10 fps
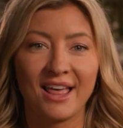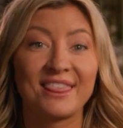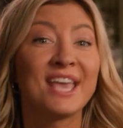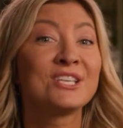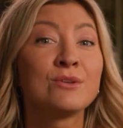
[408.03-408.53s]

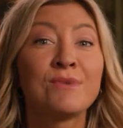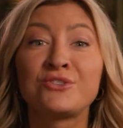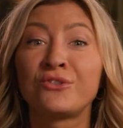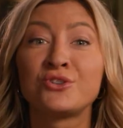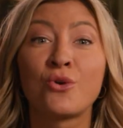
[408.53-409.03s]
Thanks so
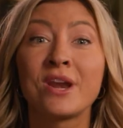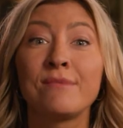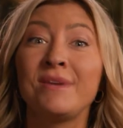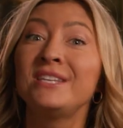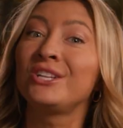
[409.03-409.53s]
much for
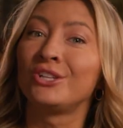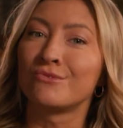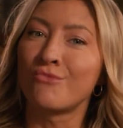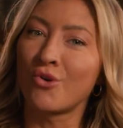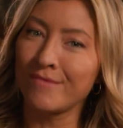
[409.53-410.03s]
joining me to
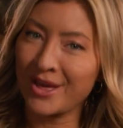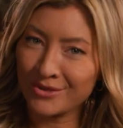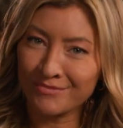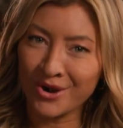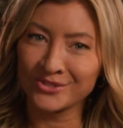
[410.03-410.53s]
learn more about
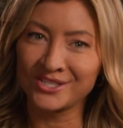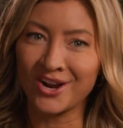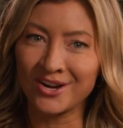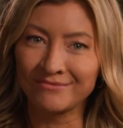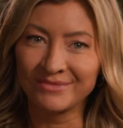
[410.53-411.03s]
the
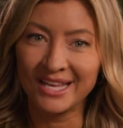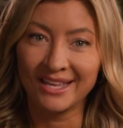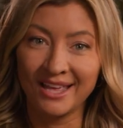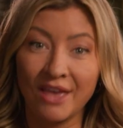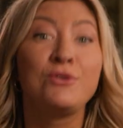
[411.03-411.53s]
ProStar.
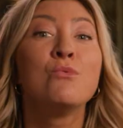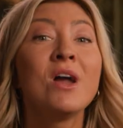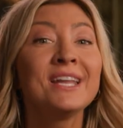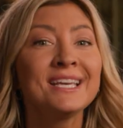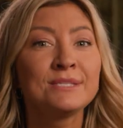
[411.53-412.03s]
If you
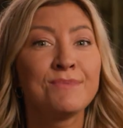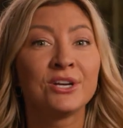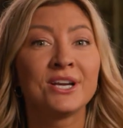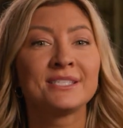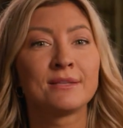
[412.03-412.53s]
want to
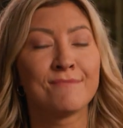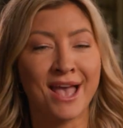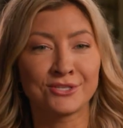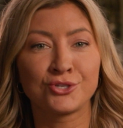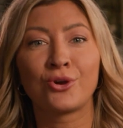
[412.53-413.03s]
experience the
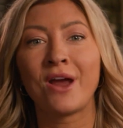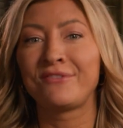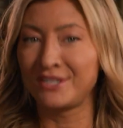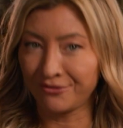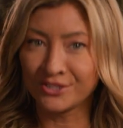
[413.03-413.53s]

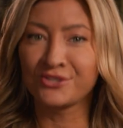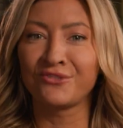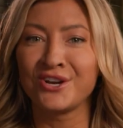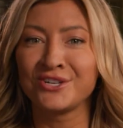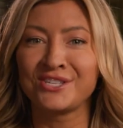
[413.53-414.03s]
MasterCraft difference
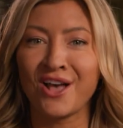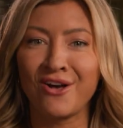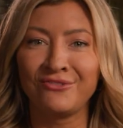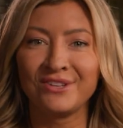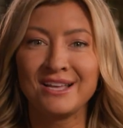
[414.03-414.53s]
for
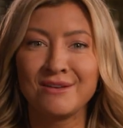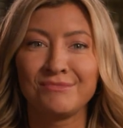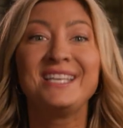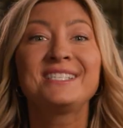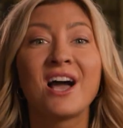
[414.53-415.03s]
yourself,
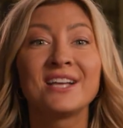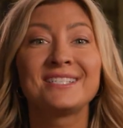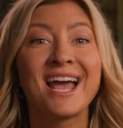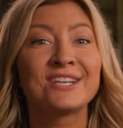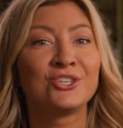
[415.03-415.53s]
please
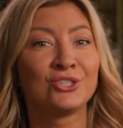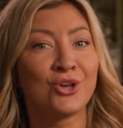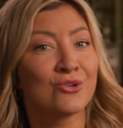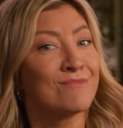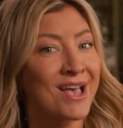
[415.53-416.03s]
contact your
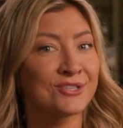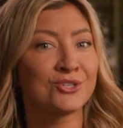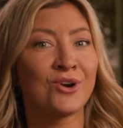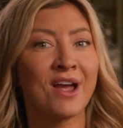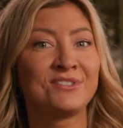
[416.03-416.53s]
local
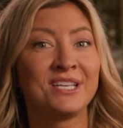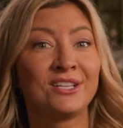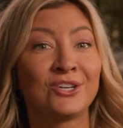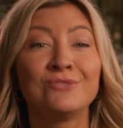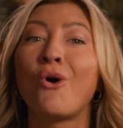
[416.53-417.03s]
MasterCraft
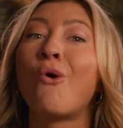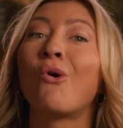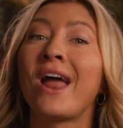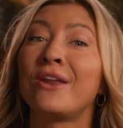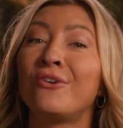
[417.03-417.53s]
dealer
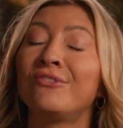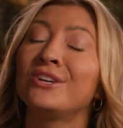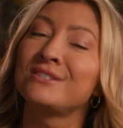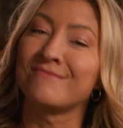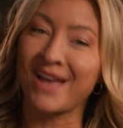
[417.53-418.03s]
or head over to